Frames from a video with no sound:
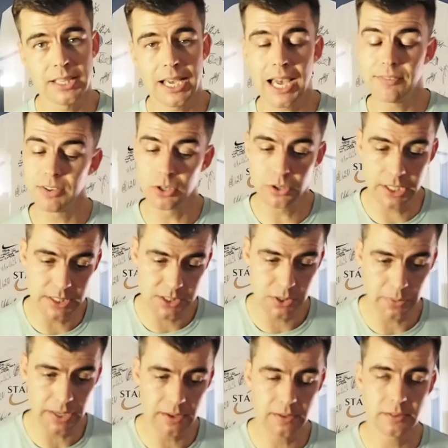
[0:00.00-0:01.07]
have a look into
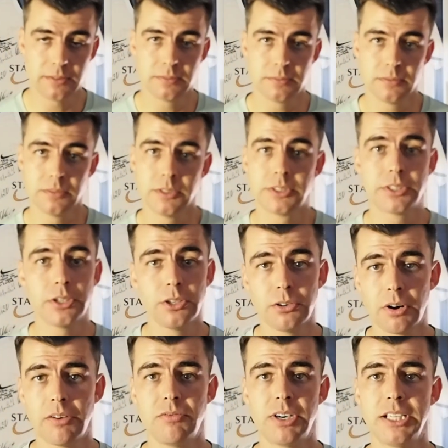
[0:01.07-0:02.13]
it, do your
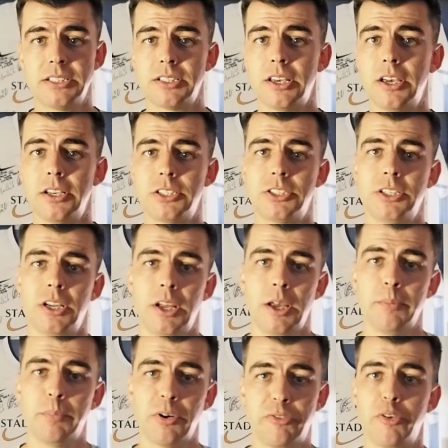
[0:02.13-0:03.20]
own research,
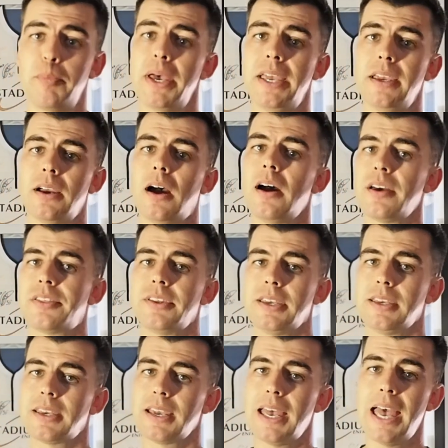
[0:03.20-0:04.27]
but for me, I
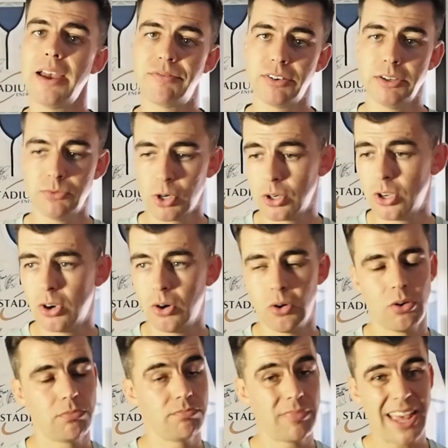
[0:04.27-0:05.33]
think every runner
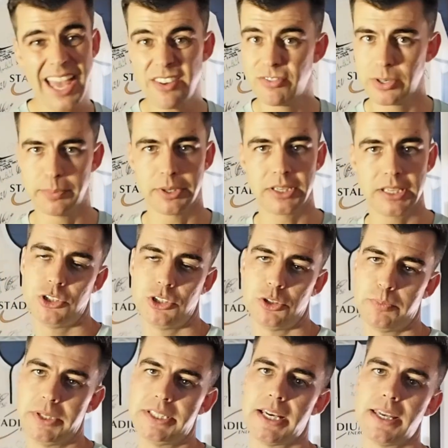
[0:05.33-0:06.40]
or everybody should
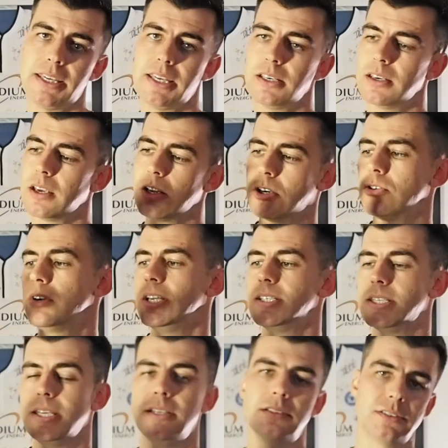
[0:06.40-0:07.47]
be taking
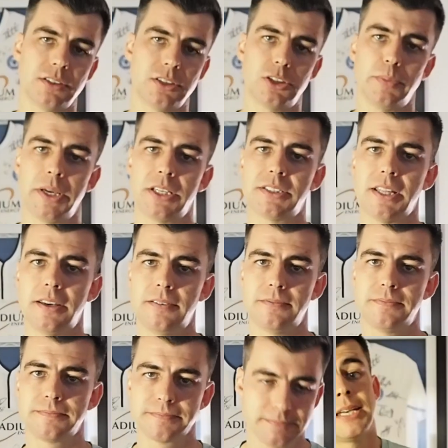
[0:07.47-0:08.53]
creatine to some extent.
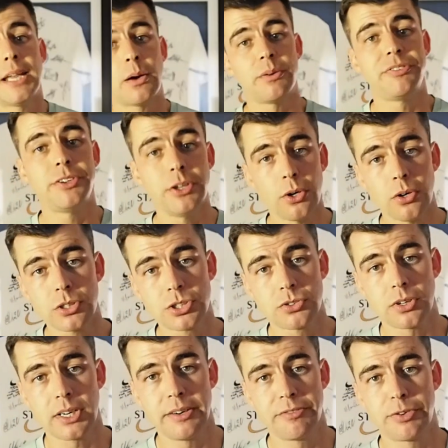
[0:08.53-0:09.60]
Now, if you're
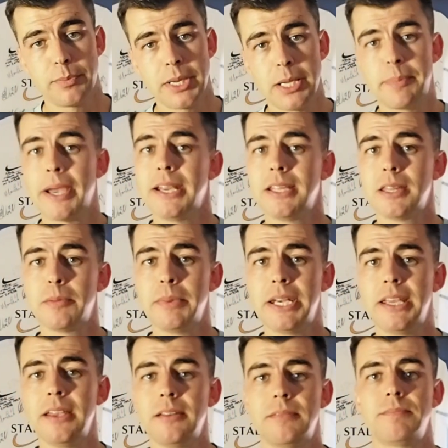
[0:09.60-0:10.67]
struggling from knee pain at the
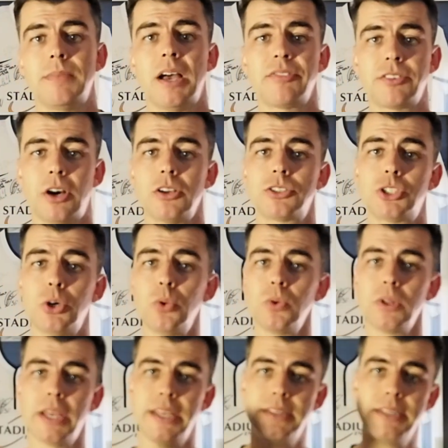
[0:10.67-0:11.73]
minute, I've got a tool
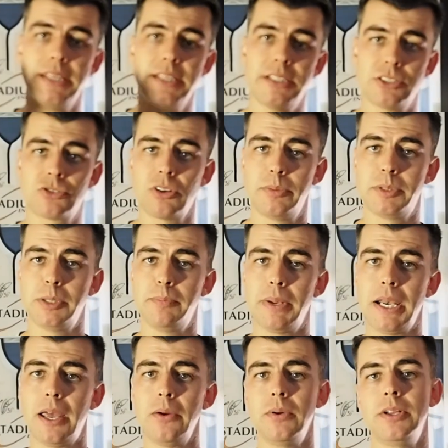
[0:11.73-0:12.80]
in the description
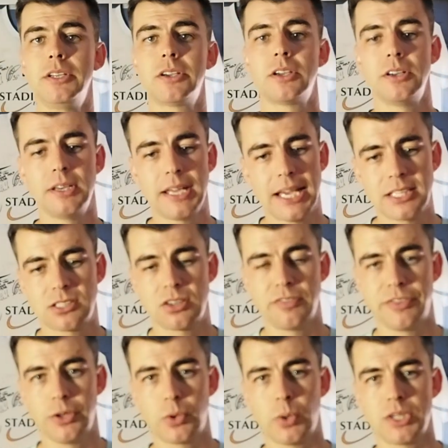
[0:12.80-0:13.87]
below and you can answer a
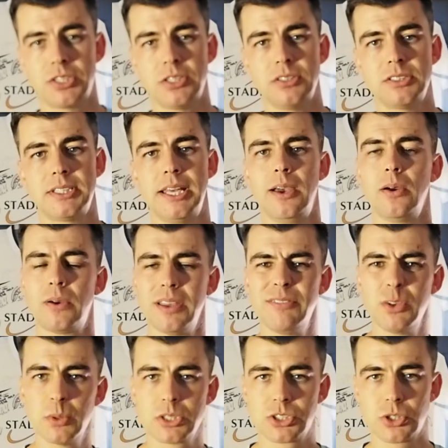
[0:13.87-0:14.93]
few questions. It'll give
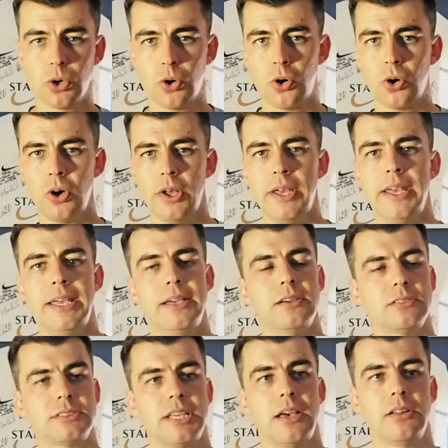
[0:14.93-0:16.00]
you a score.
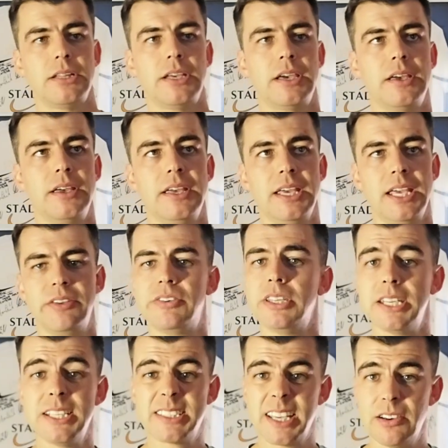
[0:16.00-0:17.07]
It'll tell you if your
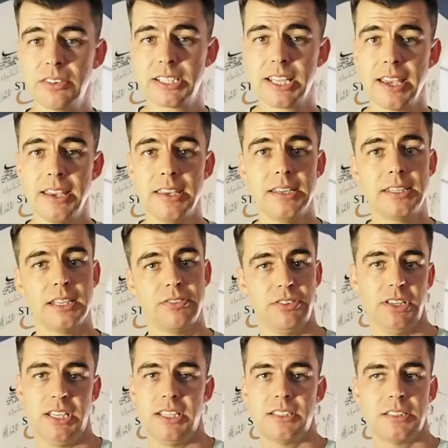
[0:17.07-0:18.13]
knee's irritated, if you
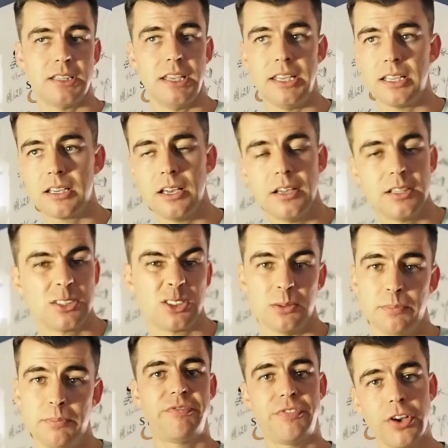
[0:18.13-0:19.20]
need to seek
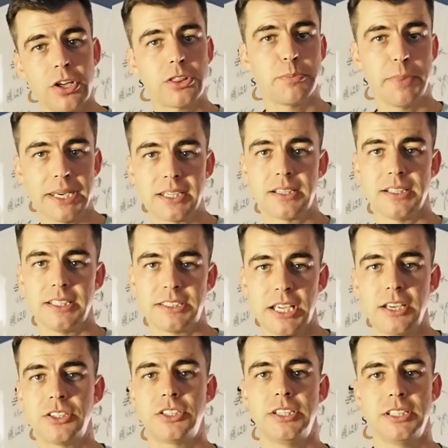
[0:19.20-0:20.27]
some further medical
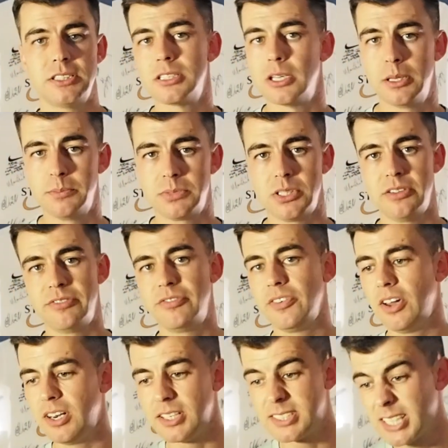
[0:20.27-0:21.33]
attention in terms of
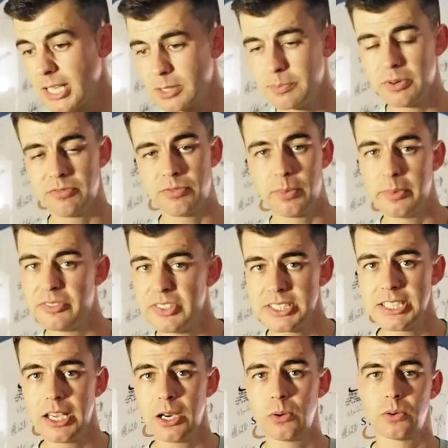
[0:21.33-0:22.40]
an assessment from a
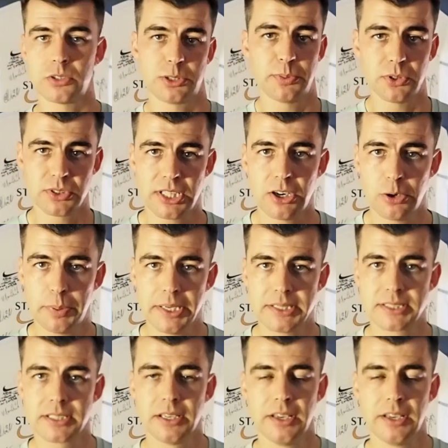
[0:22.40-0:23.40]
physio or a sports therapist,